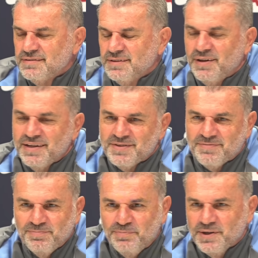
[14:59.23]
Well, that's
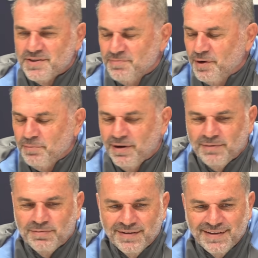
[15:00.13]
burst small
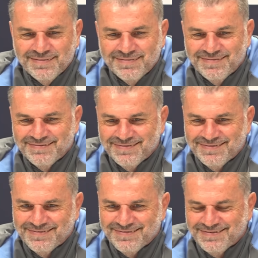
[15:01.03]
part of it.
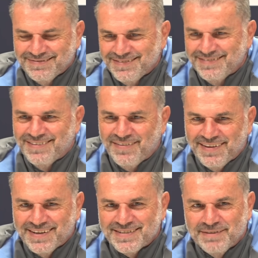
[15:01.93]
I'll
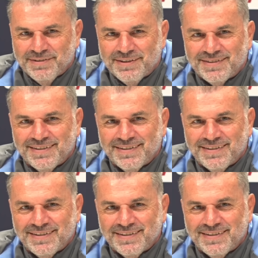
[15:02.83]
think of something else.